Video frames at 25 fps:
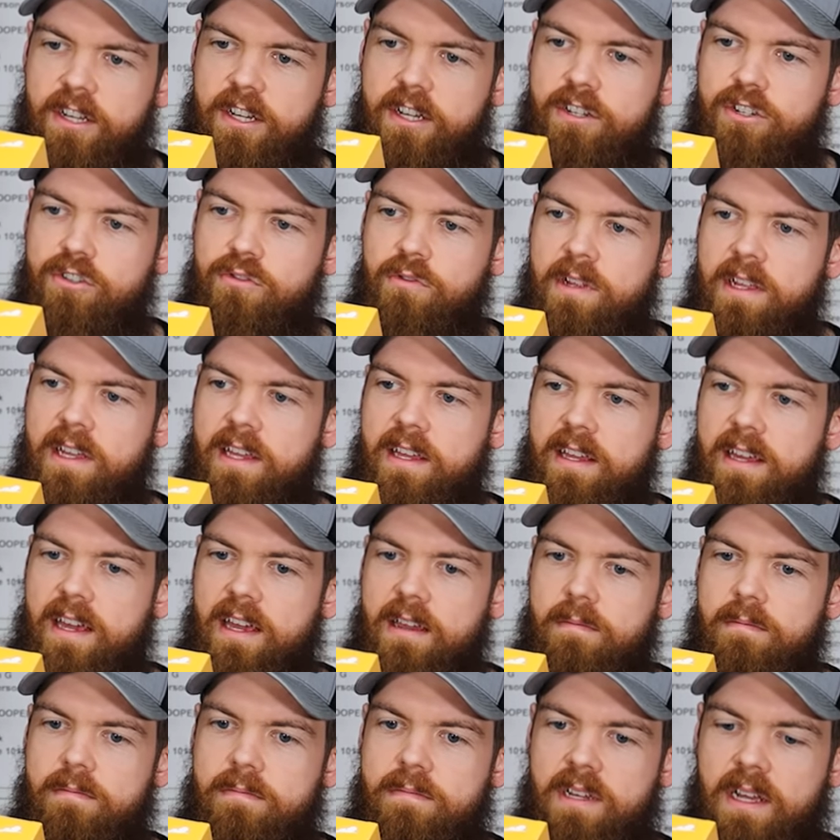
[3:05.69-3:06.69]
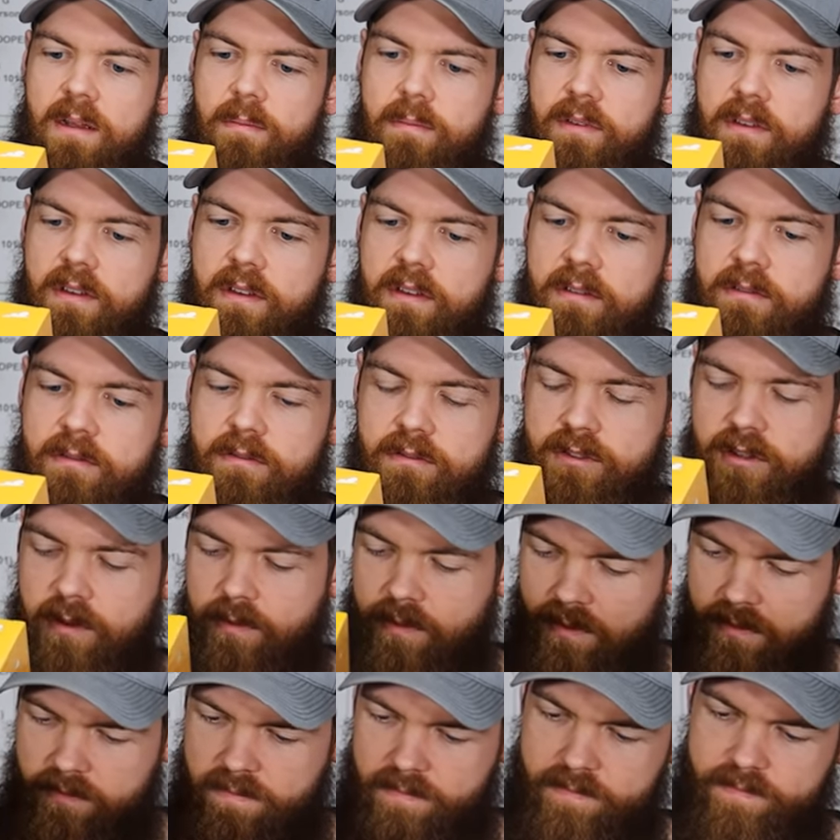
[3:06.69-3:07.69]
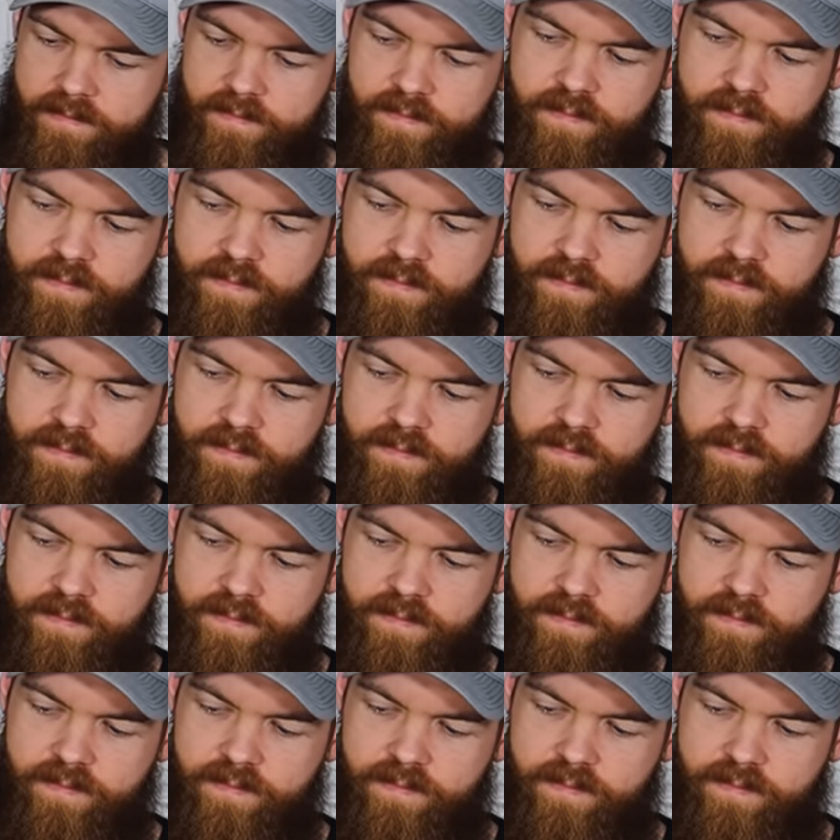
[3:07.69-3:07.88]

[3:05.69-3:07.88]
It's like a drinking game type thing or something.